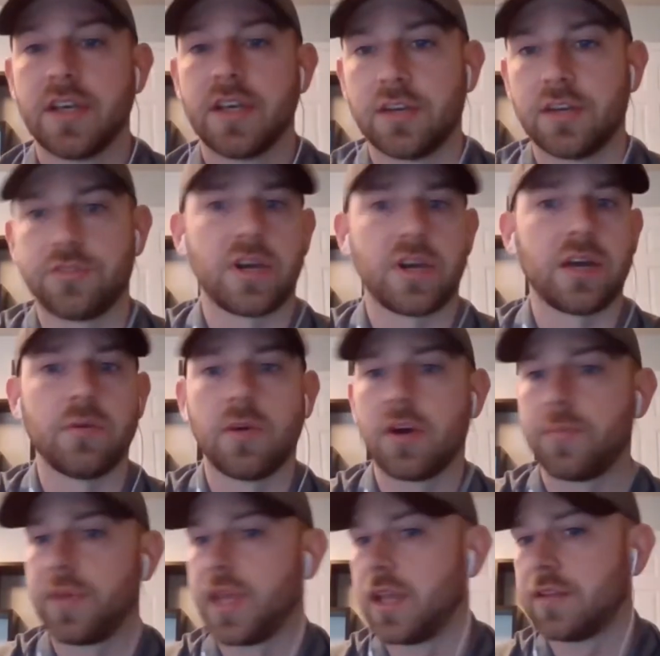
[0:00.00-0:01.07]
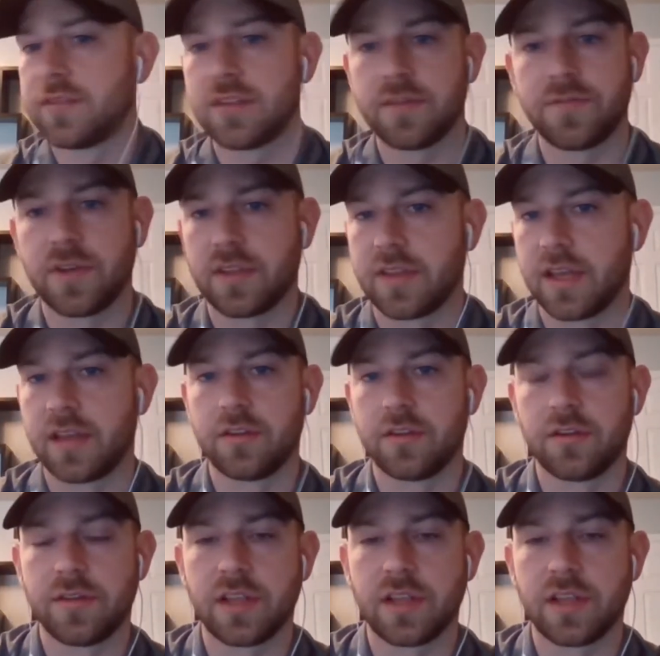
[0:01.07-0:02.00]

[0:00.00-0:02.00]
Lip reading: drywall, paint, stuff like that.